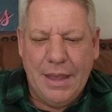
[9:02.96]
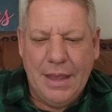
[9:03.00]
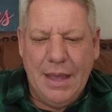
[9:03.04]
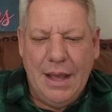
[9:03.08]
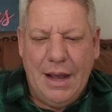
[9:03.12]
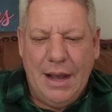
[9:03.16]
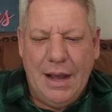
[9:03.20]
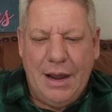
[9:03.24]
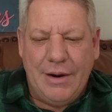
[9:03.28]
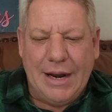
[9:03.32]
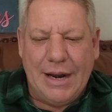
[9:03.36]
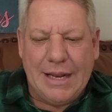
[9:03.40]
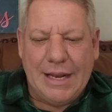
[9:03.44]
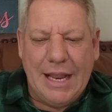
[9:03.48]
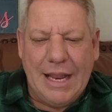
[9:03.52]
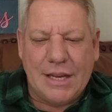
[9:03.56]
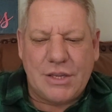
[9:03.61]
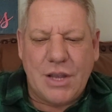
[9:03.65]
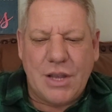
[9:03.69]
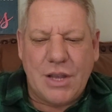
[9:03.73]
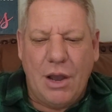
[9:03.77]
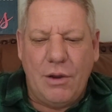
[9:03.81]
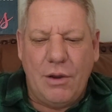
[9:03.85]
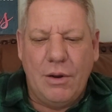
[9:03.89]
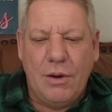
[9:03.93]
All right,
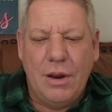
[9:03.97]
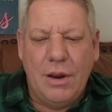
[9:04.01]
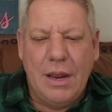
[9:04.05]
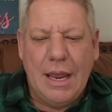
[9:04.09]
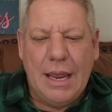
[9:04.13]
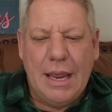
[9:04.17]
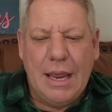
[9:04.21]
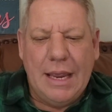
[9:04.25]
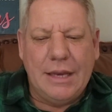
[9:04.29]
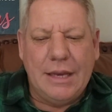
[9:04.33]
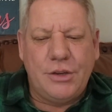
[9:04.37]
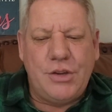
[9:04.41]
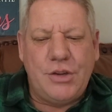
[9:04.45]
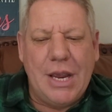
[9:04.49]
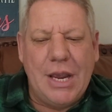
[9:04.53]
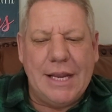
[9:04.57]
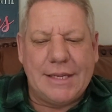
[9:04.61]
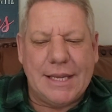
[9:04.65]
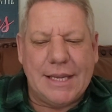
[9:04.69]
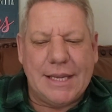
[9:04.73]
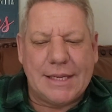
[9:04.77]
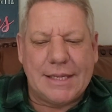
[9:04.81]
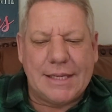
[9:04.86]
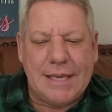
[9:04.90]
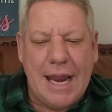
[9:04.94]
let's go. In
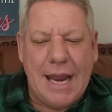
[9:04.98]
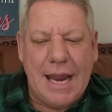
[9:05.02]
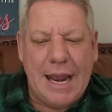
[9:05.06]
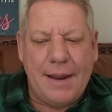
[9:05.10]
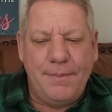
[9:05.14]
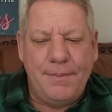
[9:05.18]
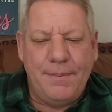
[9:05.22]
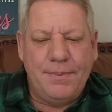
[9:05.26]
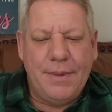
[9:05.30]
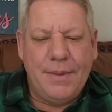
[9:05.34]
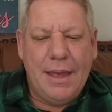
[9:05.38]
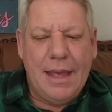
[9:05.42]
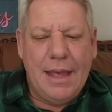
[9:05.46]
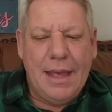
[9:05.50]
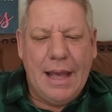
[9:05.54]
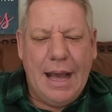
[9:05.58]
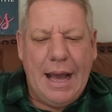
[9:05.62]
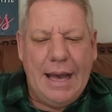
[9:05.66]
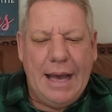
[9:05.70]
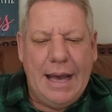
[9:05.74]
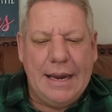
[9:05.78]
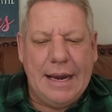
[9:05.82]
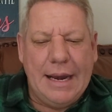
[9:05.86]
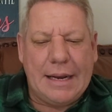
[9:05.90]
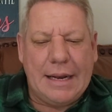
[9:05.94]
Jesus' name,
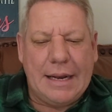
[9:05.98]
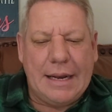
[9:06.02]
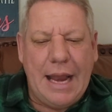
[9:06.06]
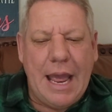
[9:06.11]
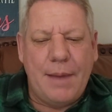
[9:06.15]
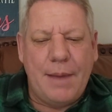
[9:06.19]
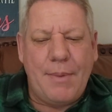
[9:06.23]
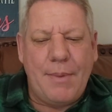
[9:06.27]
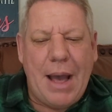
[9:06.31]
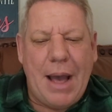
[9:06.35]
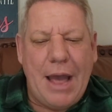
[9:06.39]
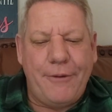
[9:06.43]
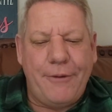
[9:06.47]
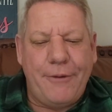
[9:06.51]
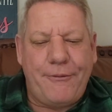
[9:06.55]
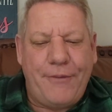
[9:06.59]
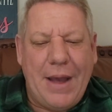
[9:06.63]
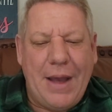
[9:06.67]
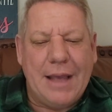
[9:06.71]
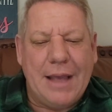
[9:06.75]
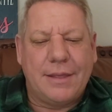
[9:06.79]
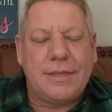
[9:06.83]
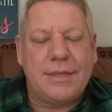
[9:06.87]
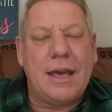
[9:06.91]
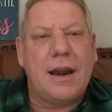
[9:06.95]
I declare by
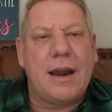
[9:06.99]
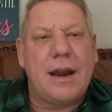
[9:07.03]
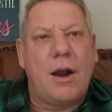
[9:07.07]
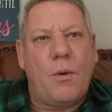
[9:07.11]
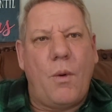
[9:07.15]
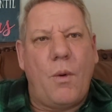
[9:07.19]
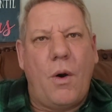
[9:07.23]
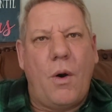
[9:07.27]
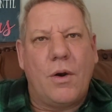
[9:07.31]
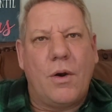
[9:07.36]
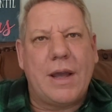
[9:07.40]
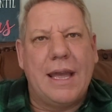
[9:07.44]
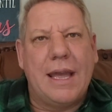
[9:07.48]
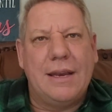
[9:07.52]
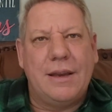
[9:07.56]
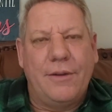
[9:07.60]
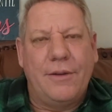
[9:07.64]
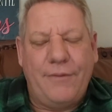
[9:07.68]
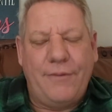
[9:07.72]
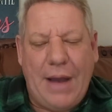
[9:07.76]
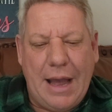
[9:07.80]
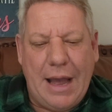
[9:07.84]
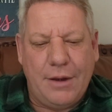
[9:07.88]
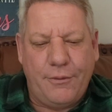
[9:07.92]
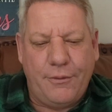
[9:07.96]
faith that I walk in
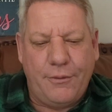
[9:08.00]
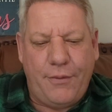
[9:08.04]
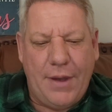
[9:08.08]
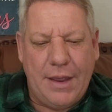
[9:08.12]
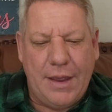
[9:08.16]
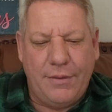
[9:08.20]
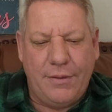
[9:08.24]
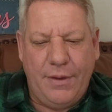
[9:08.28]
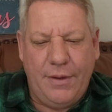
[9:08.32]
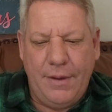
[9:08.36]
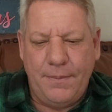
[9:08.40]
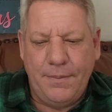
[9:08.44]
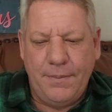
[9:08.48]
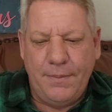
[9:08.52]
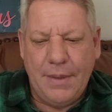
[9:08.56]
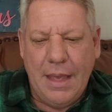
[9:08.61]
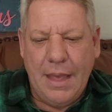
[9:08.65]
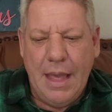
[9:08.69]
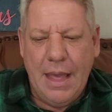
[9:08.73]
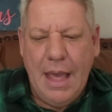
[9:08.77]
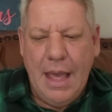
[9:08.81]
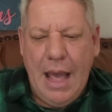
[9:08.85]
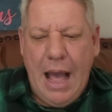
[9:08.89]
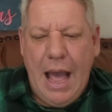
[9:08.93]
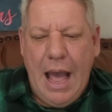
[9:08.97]
divine favor.
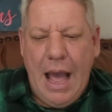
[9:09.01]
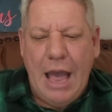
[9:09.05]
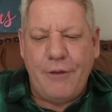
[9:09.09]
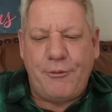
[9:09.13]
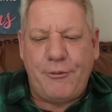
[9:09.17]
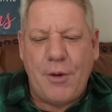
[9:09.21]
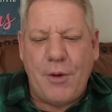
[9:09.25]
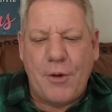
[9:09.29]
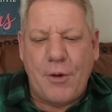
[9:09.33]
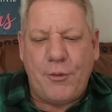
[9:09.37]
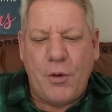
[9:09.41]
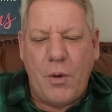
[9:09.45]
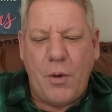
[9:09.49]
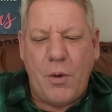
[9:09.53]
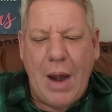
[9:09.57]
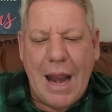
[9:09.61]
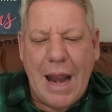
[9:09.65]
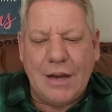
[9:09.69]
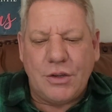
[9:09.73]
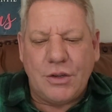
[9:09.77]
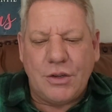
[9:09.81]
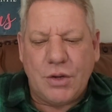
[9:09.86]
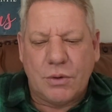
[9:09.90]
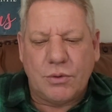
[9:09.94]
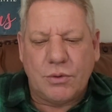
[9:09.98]
I have
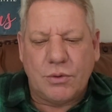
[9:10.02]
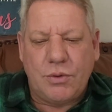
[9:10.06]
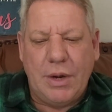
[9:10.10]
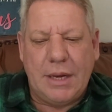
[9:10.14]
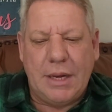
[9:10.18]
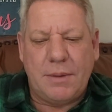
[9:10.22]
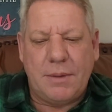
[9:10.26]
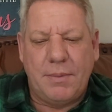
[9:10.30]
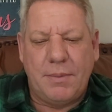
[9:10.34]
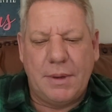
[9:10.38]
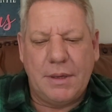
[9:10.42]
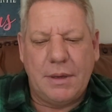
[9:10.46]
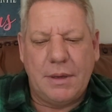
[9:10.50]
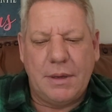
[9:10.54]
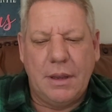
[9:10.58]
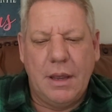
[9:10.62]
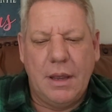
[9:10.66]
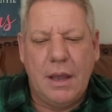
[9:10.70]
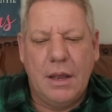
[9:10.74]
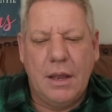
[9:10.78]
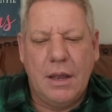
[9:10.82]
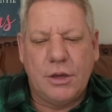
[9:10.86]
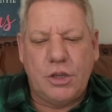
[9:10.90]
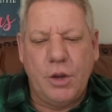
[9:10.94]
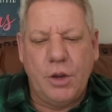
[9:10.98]
preferential treatment,
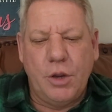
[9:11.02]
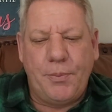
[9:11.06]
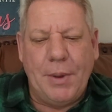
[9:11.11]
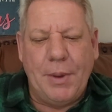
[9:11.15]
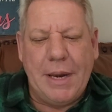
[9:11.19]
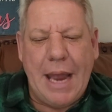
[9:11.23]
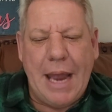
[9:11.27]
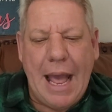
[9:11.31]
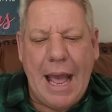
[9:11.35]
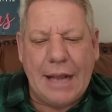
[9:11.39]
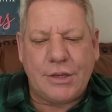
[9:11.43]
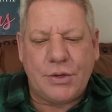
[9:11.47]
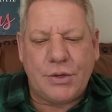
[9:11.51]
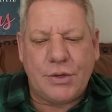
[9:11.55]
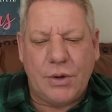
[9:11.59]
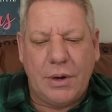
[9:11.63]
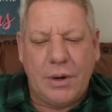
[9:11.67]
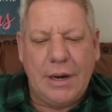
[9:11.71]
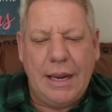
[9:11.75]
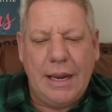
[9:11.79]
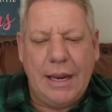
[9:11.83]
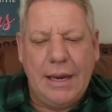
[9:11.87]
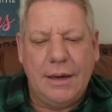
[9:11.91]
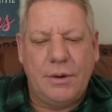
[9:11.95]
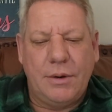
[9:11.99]
supernatural
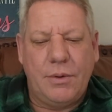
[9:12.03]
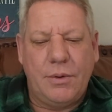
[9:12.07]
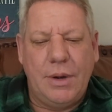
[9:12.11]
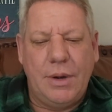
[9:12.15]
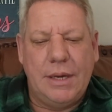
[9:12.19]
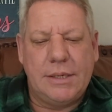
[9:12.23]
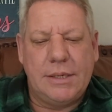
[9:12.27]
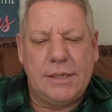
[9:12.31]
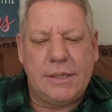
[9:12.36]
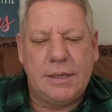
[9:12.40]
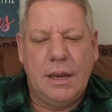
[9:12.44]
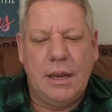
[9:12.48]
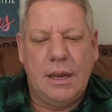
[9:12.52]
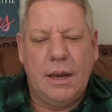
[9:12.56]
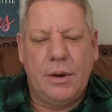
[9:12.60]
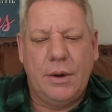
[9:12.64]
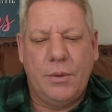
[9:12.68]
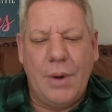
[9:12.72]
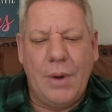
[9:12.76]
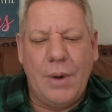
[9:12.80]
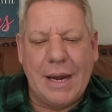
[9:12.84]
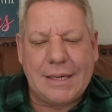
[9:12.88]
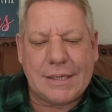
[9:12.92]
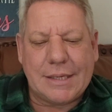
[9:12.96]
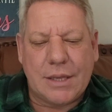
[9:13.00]
increase,
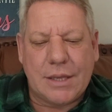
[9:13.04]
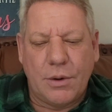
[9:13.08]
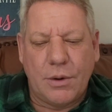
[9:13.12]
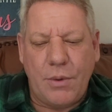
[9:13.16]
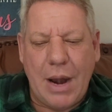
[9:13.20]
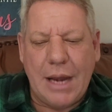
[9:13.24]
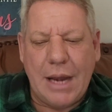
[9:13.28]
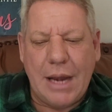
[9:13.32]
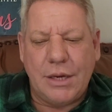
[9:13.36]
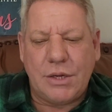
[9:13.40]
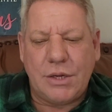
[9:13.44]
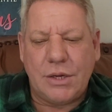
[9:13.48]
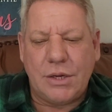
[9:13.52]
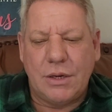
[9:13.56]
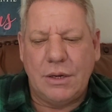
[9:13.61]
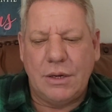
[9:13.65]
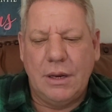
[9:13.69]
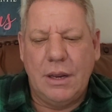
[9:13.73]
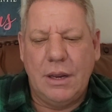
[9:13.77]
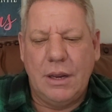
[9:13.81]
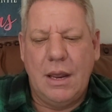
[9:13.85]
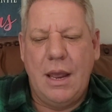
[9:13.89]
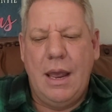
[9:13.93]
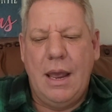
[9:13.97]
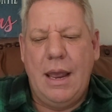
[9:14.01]
restoration,
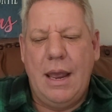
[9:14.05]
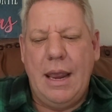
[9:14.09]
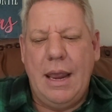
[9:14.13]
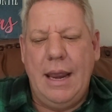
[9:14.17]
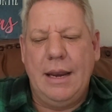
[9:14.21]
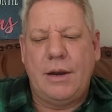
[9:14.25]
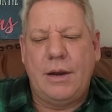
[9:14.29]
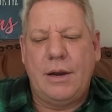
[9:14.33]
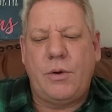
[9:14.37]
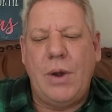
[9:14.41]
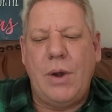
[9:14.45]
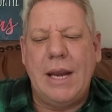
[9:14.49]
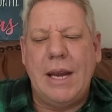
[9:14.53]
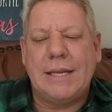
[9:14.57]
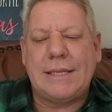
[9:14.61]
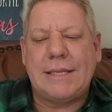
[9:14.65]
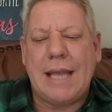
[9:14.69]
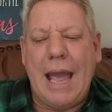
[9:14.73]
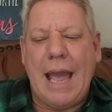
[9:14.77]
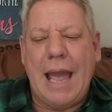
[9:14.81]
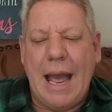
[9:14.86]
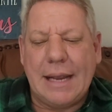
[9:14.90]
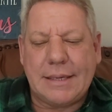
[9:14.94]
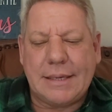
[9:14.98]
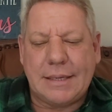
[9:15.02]
increased
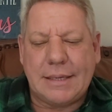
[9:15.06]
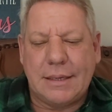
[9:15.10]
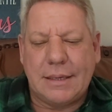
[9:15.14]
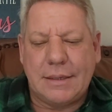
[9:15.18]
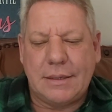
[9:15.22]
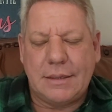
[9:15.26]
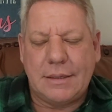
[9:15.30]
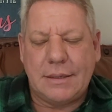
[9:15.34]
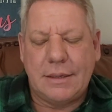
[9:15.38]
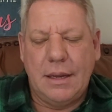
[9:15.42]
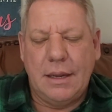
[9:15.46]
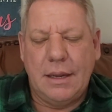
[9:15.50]
assets,